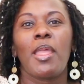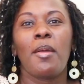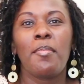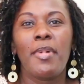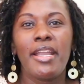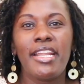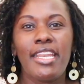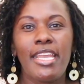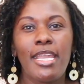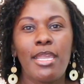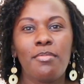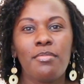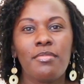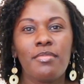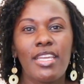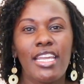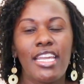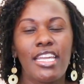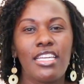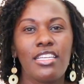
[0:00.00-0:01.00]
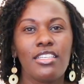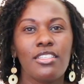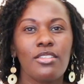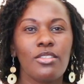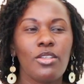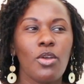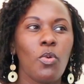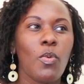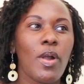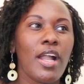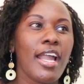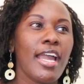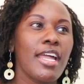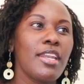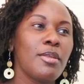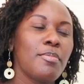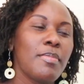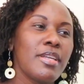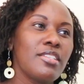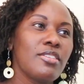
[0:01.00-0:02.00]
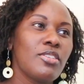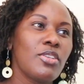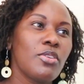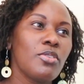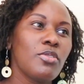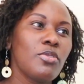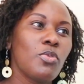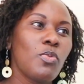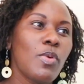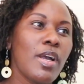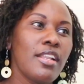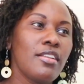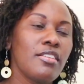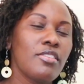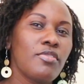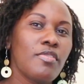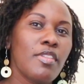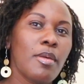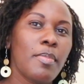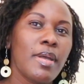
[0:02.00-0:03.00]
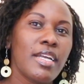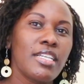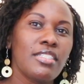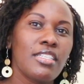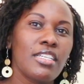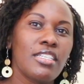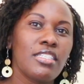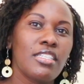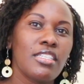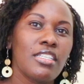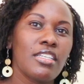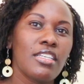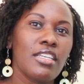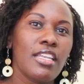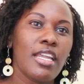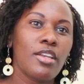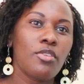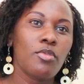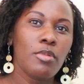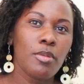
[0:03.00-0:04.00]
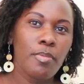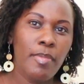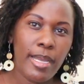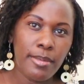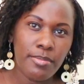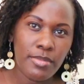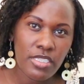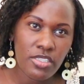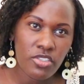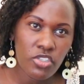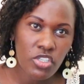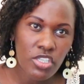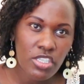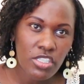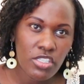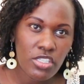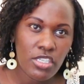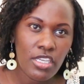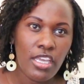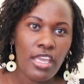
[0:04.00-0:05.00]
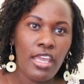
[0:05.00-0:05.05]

my name is Wangari Benson, one of the pastors in Nairobi Baptist Church,